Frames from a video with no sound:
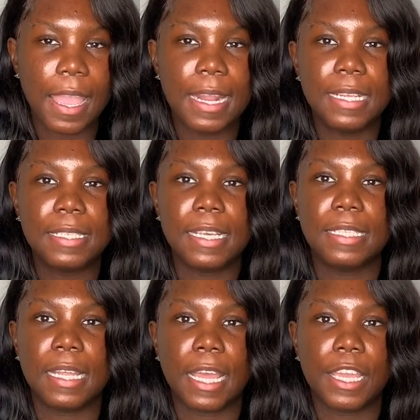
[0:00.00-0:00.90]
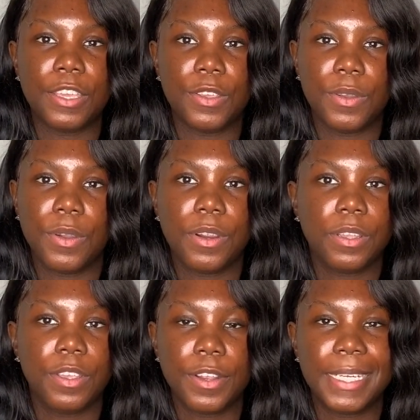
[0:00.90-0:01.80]
in the sense that like you're
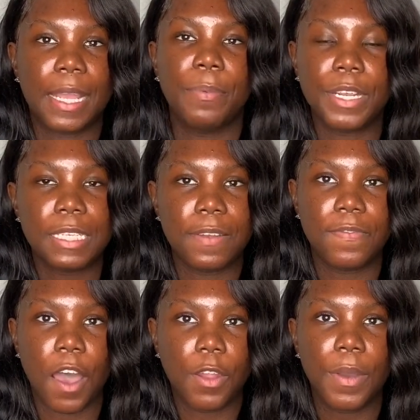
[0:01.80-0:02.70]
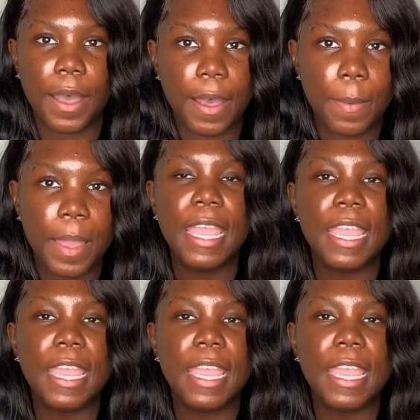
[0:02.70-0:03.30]
you're the type person to follow up